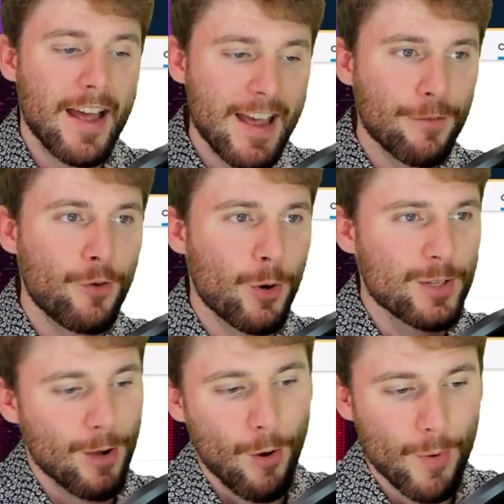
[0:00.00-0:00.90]
And of
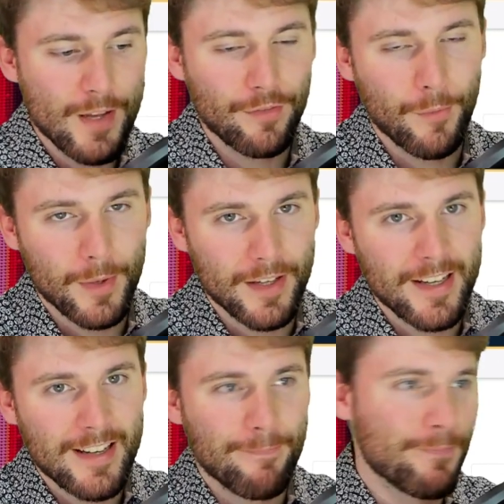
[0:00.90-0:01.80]
course, always from
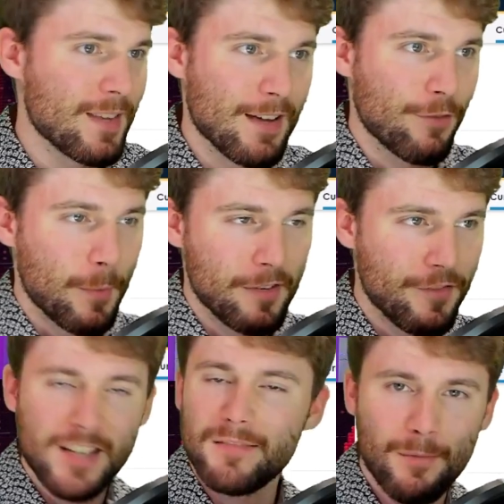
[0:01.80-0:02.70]
an
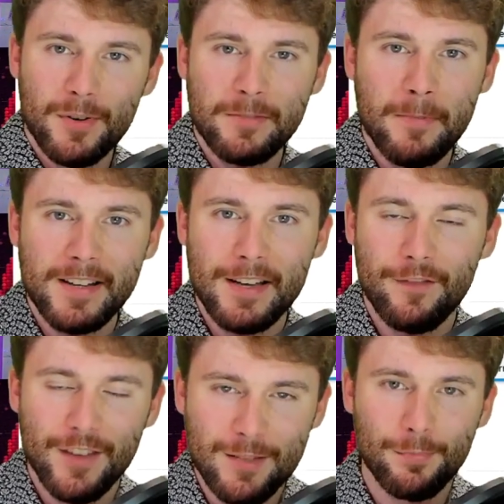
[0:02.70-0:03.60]
investment
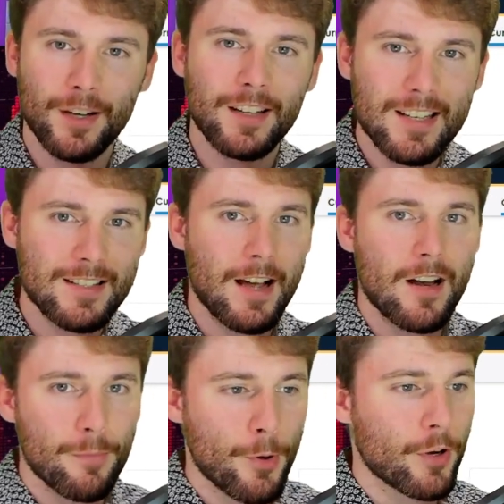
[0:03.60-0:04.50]
perspective, these BRICKLINK
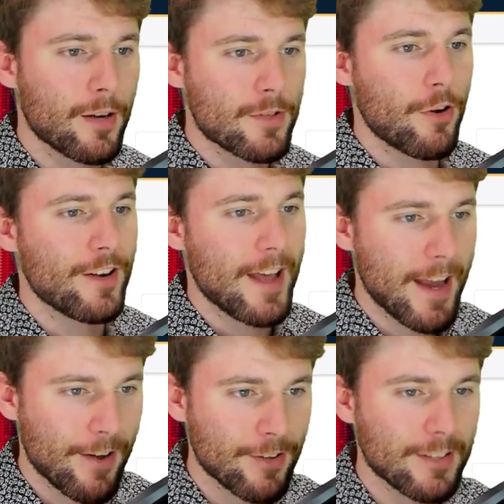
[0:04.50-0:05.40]
Designer Programs are
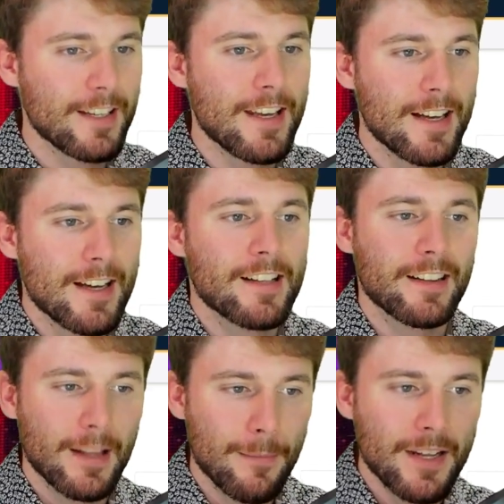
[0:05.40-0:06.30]
inherently
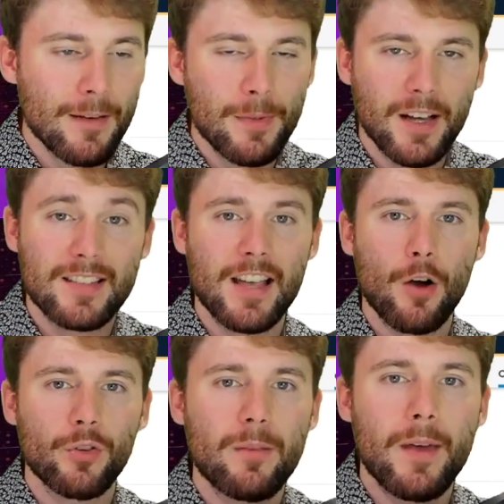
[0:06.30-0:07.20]
limited because they
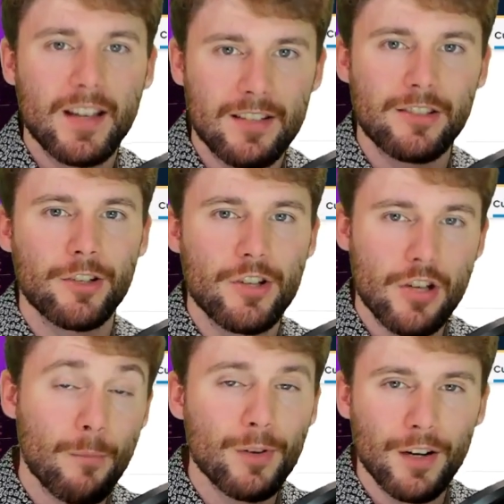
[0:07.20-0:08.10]
only make a certain
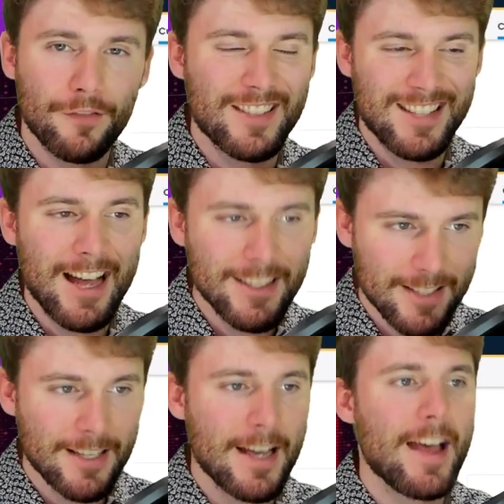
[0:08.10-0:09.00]
number of
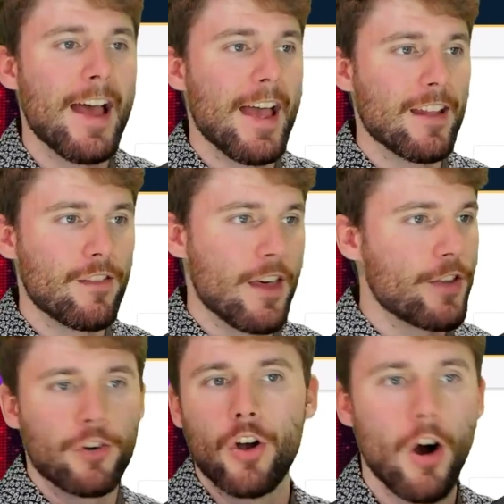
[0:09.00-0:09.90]
sets and then
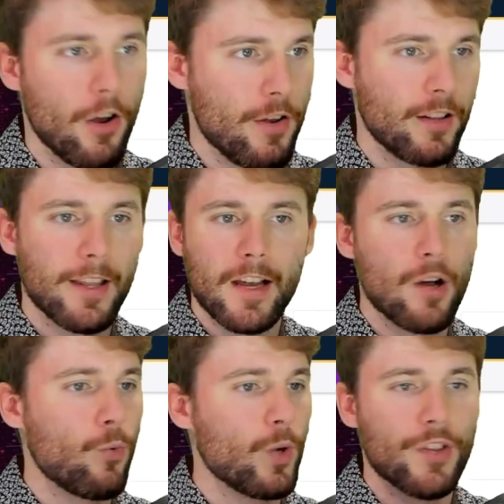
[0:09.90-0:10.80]
they're gone.
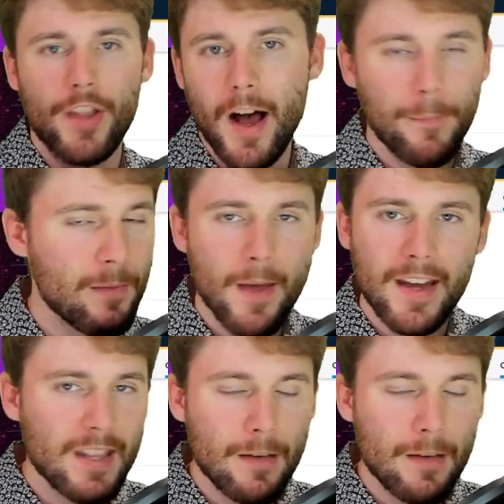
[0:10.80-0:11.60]
LEGO will not be making them